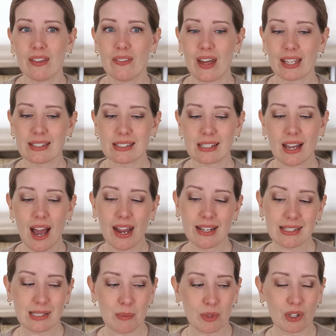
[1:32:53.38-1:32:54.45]
that's kind
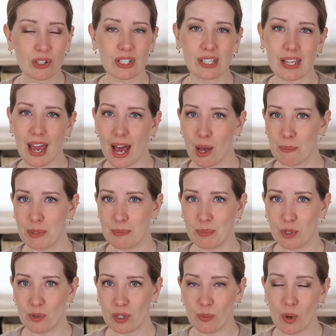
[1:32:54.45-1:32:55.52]
of similar to the Alpyn
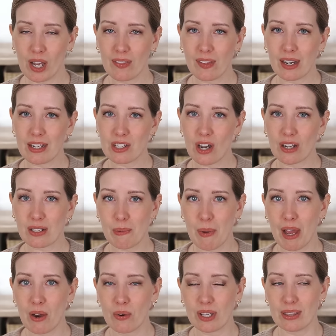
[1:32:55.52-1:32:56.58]
Beauty one that I talked
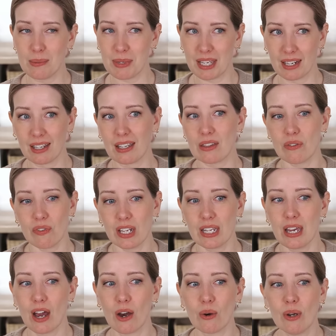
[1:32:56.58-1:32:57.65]
about in the beginning of the
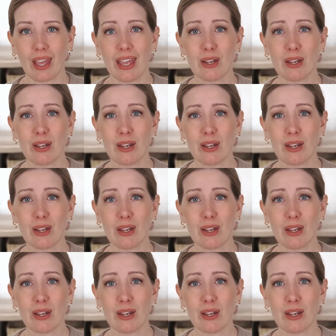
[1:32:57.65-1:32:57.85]
video.